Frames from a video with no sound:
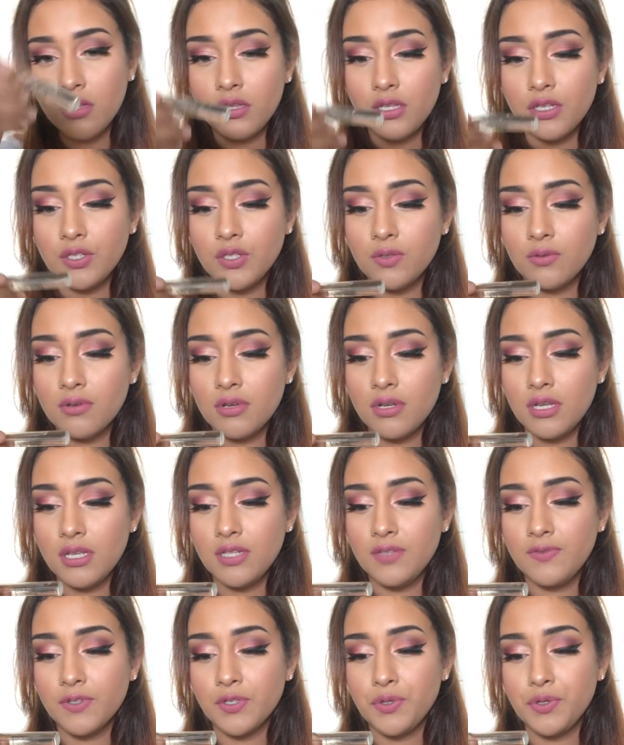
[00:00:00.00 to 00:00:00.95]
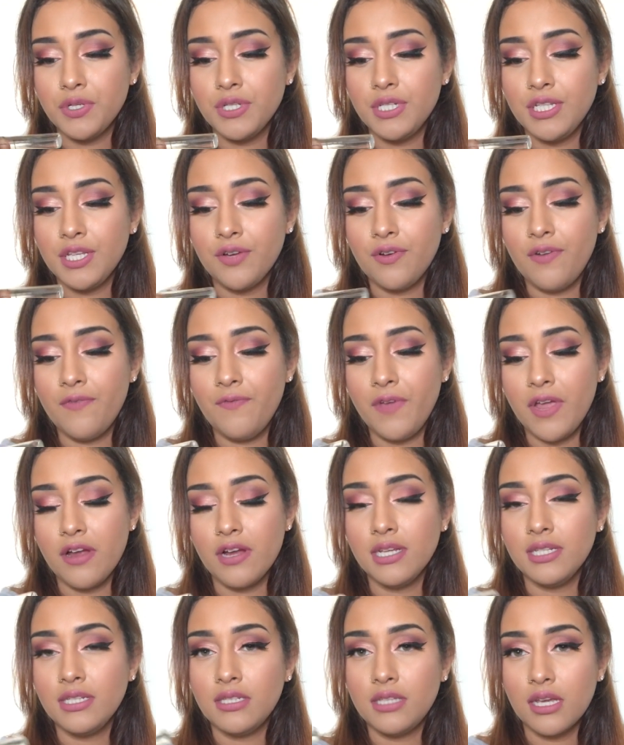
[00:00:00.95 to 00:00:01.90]
This one is Victoria's Secret
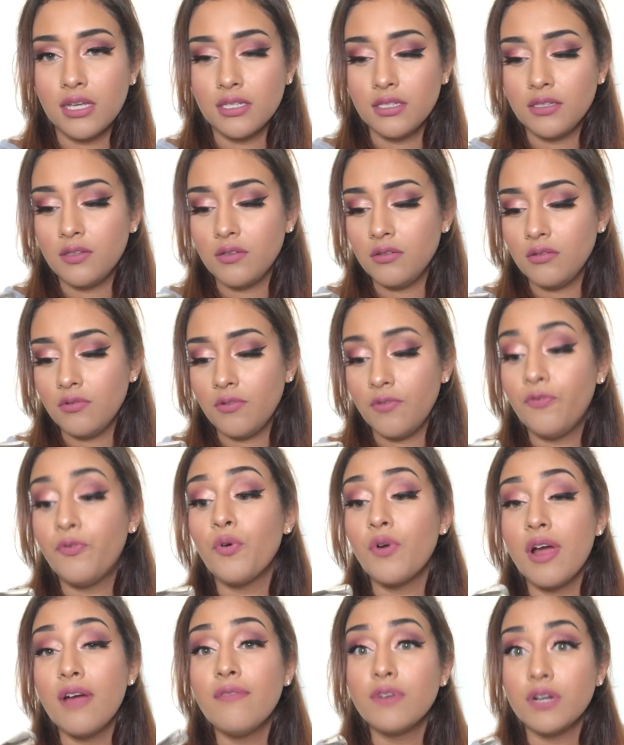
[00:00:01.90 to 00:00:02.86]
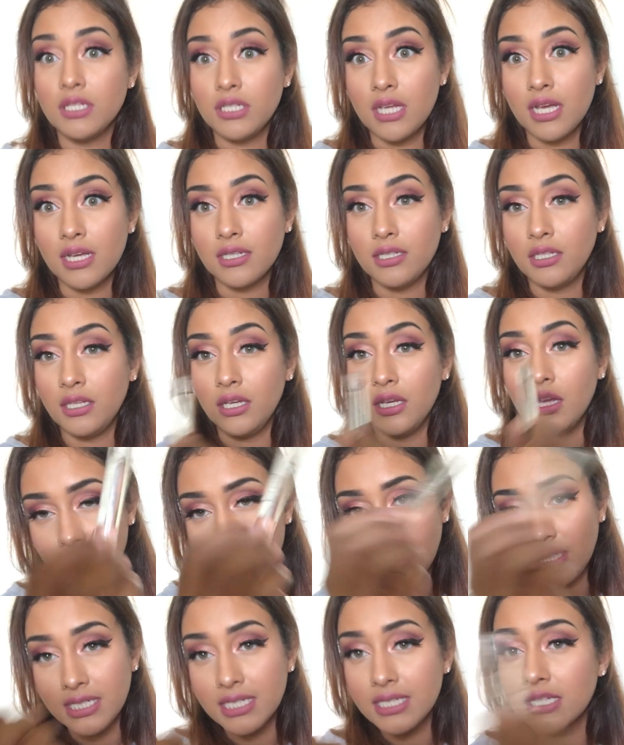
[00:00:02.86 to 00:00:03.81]
Forever Sexy.
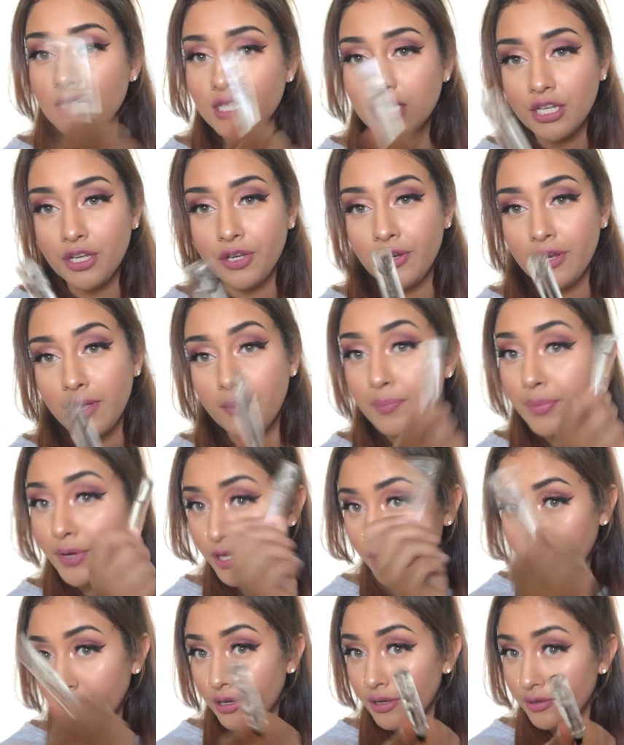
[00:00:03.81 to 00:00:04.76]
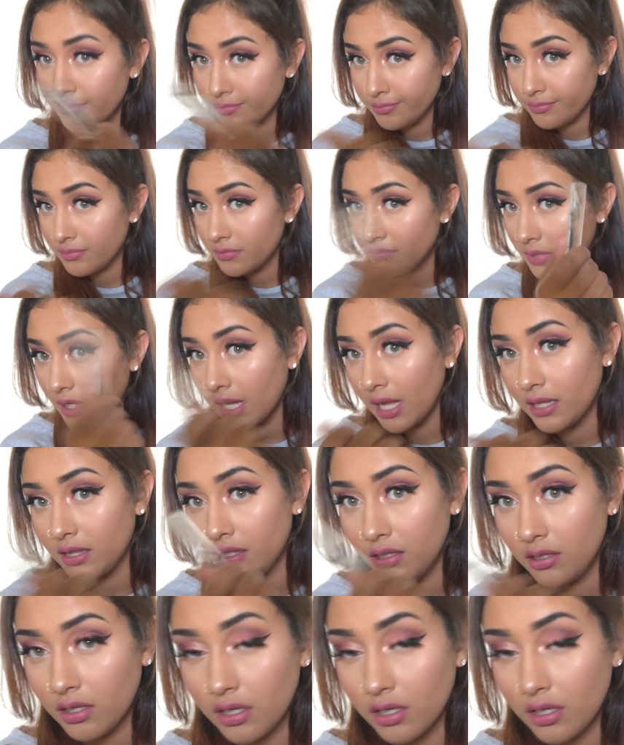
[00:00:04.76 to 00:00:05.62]
They discontinued it, but you know, I got the